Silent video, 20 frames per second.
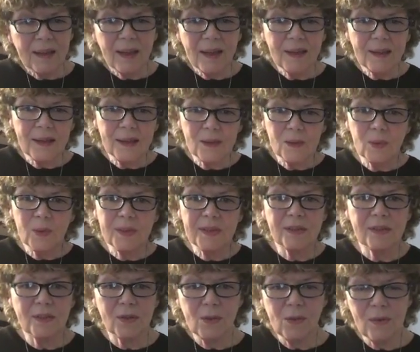it would
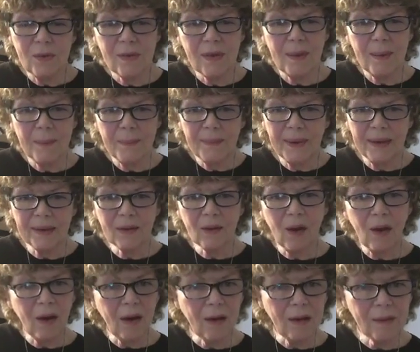soothe him and
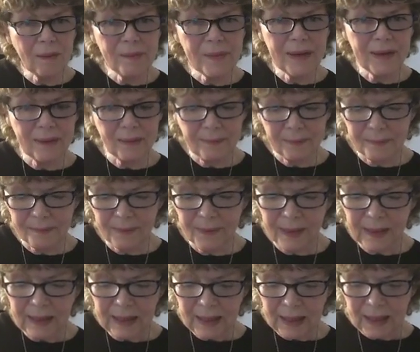calm him.
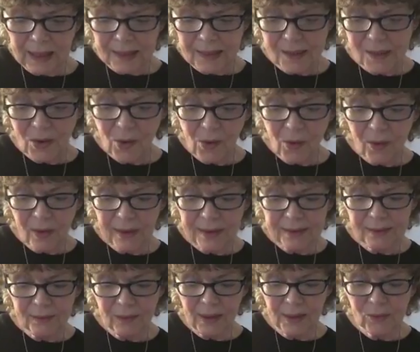So
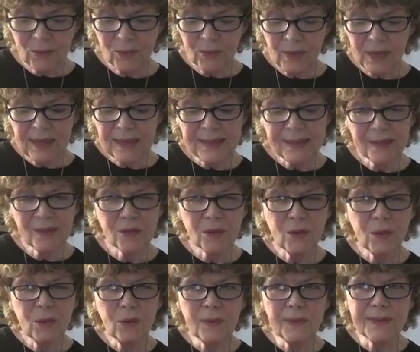it really
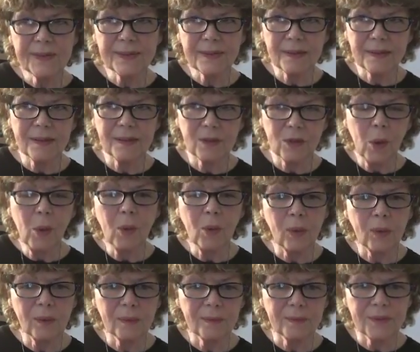soothes the
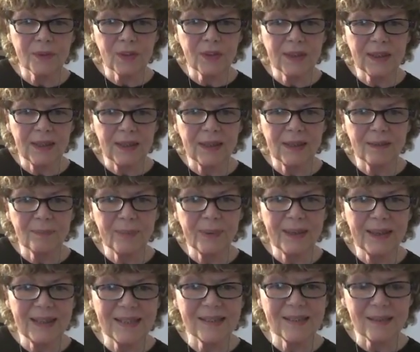soul to hear
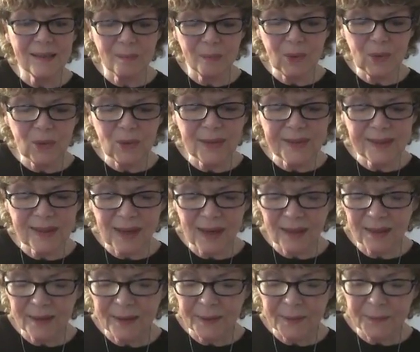pleasant
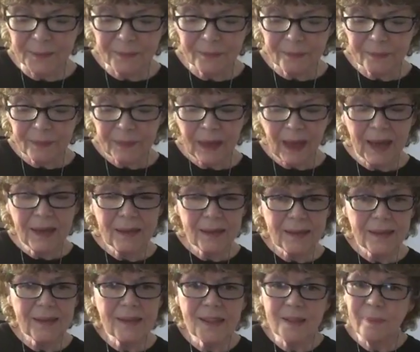music. And
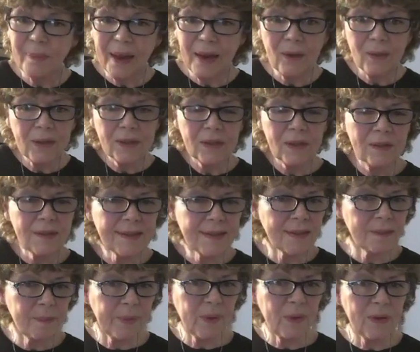it's inspiring to the
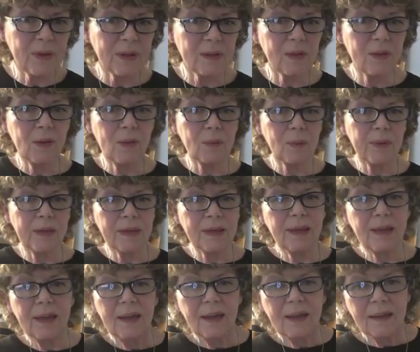spirit. When
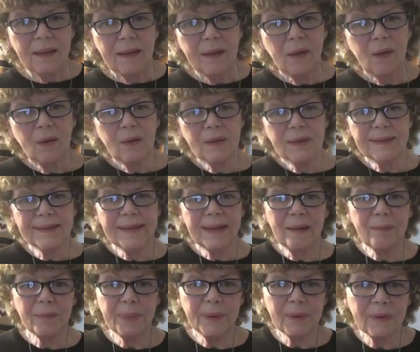the holy
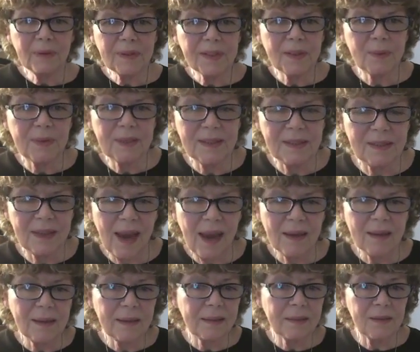temples were
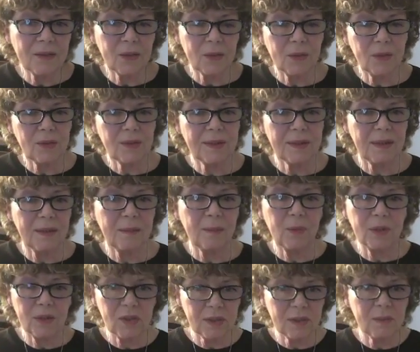standing in Jerusalem,
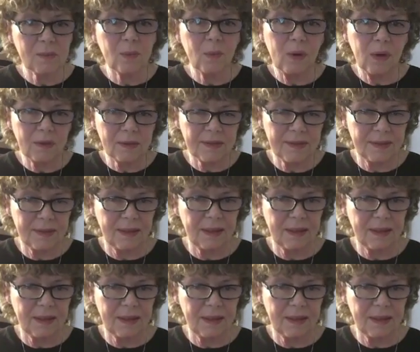which is what